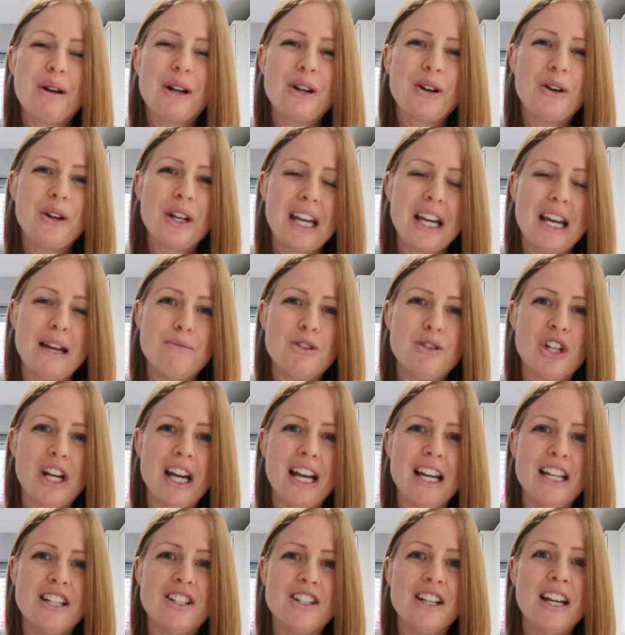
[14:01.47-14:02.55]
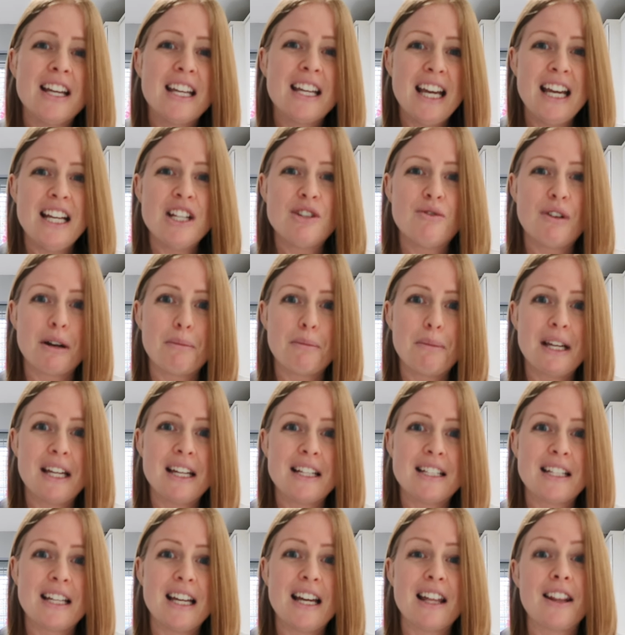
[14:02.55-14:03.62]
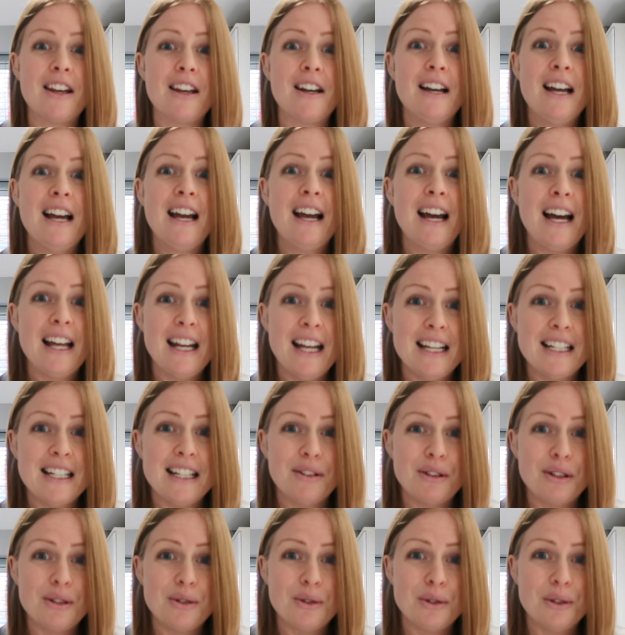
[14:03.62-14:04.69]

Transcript: but I've gotta get him changed, get his rugby kit together and head out the